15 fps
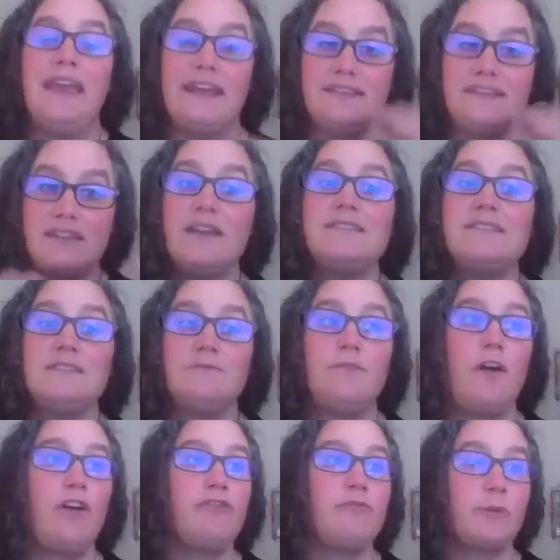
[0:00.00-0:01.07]
It does
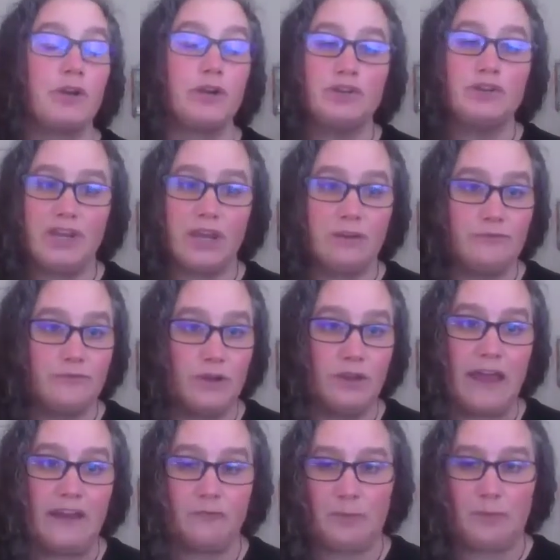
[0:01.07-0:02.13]
involve purging for a
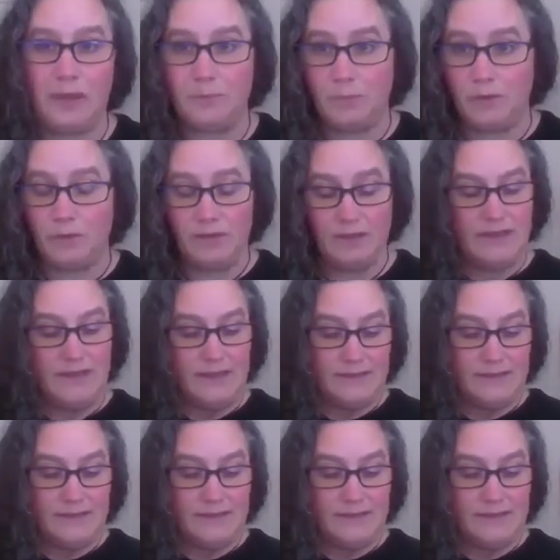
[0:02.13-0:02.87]
lot of people.